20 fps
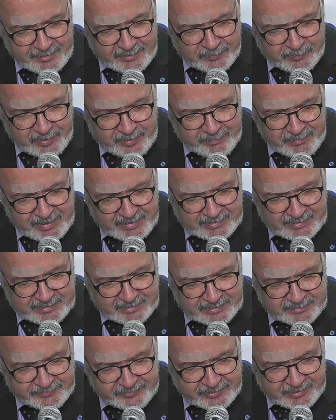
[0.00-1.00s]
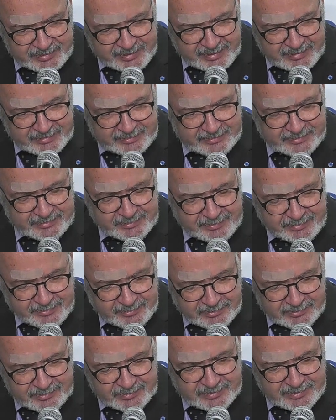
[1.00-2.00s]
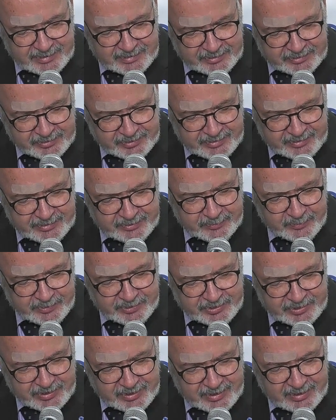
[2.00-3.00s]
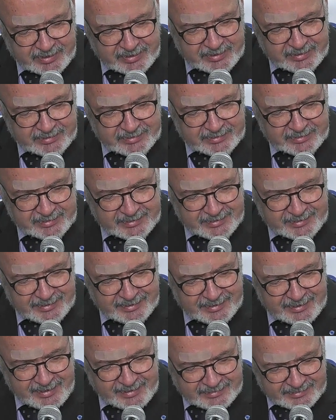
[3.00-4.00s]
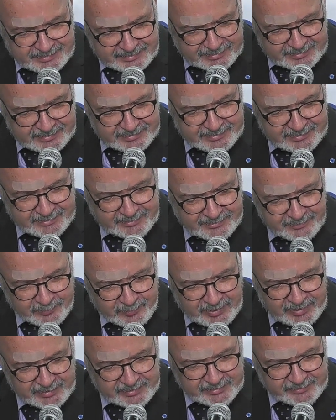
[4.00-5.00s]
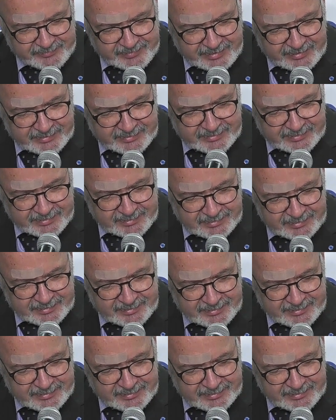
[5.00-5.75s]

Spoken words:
We must not forget those countries which are less well advanced